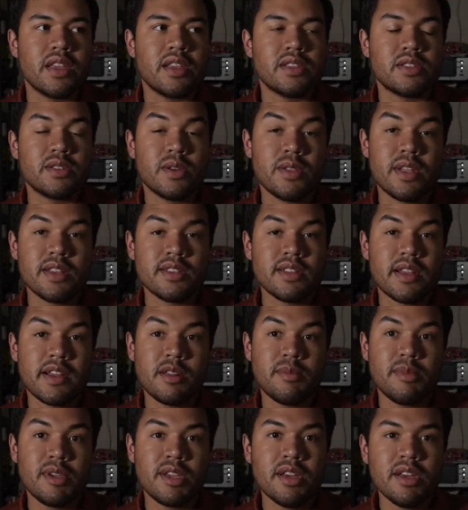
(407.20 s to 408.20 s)
So then it's not
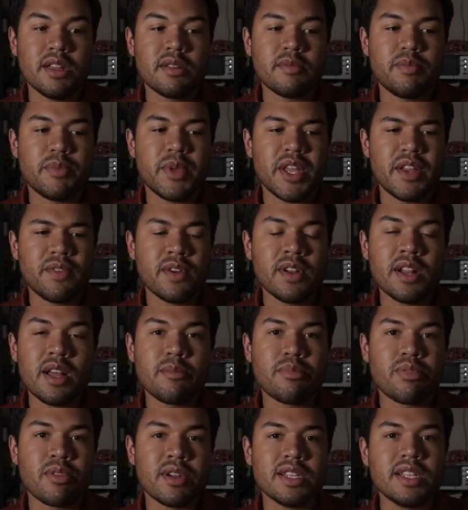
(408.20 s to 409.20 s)
going to be good. But if you're
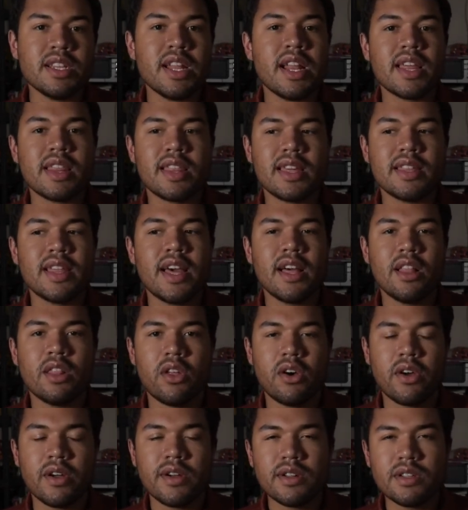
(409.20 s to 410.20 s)
not printing anything that
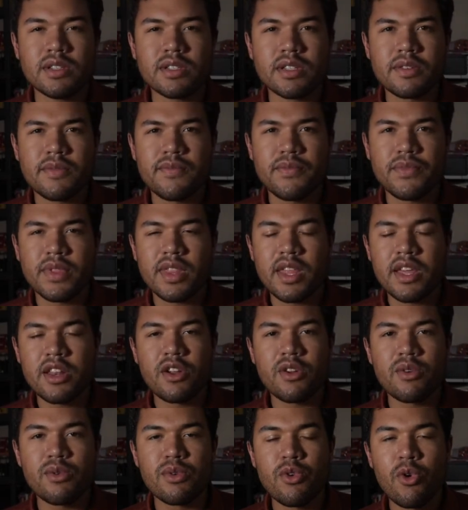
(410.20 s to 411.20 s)
large, then
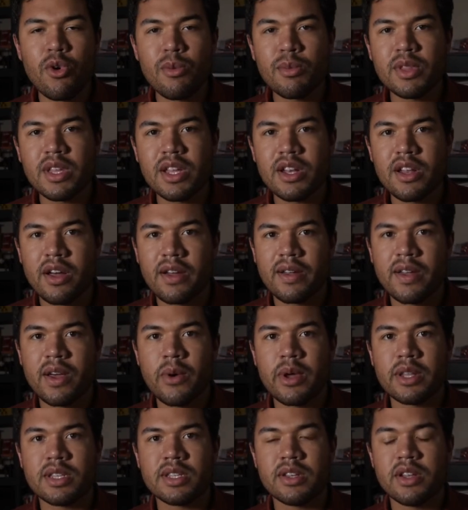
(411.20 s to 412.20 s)
you're normally not
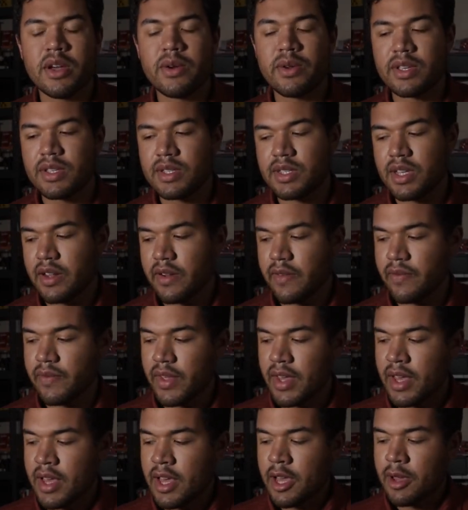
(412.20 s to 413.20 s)
going to notice it.
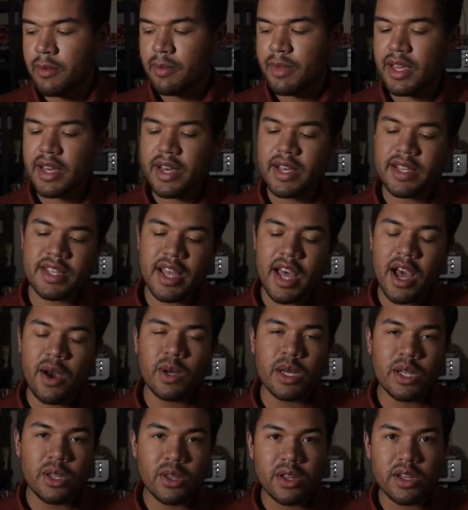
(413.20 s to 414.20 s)
Because how
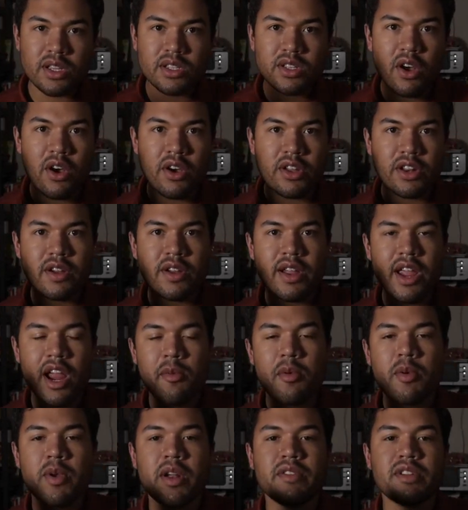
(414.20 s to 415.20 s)
it looks on your
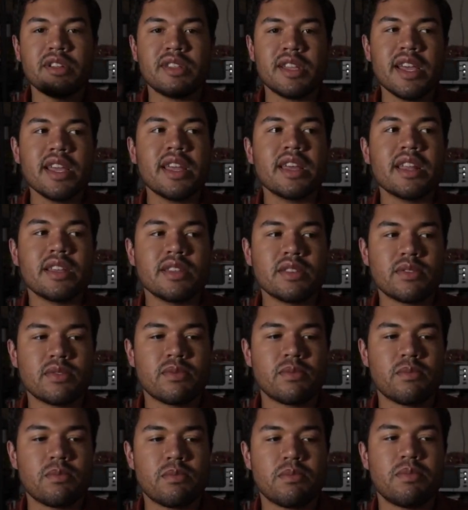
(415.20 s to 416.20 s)
camera whenever you take it is
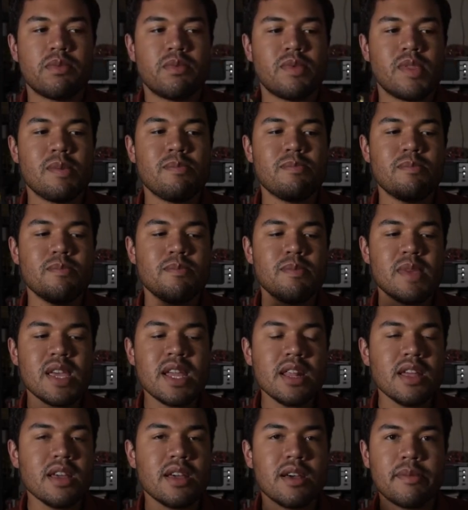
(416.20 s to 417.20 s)
the
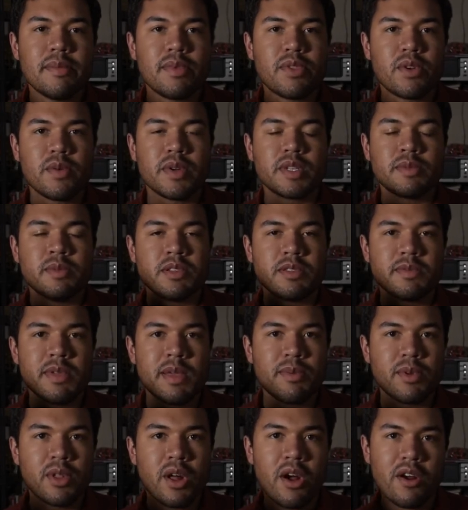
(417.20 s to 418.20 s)
medium through which most
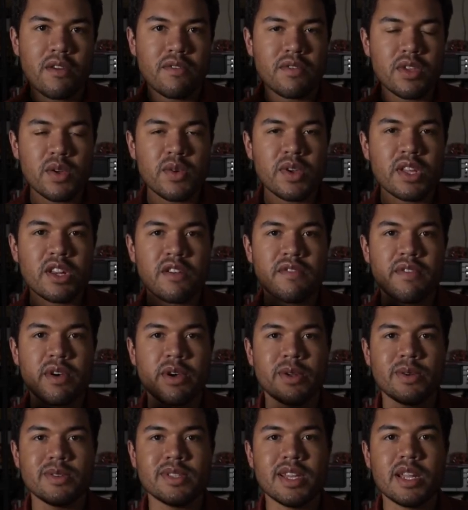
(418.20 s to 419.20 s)
people are viewing your
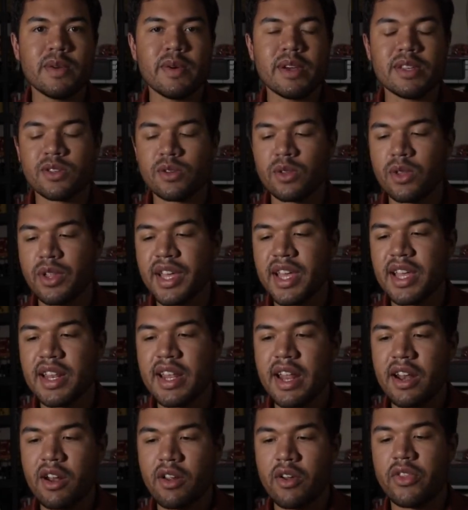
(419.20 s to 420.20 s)
photos anyways. They're looking
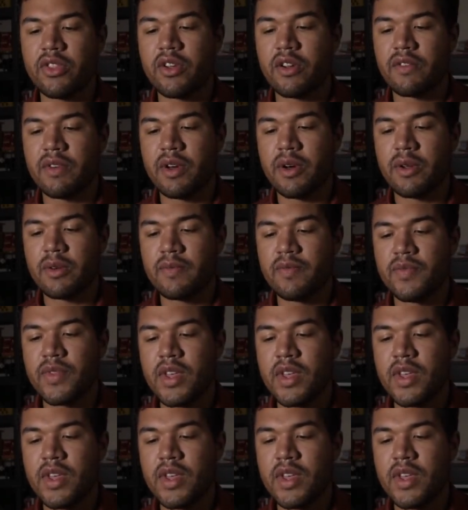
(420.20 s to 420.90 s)
at it on their phone.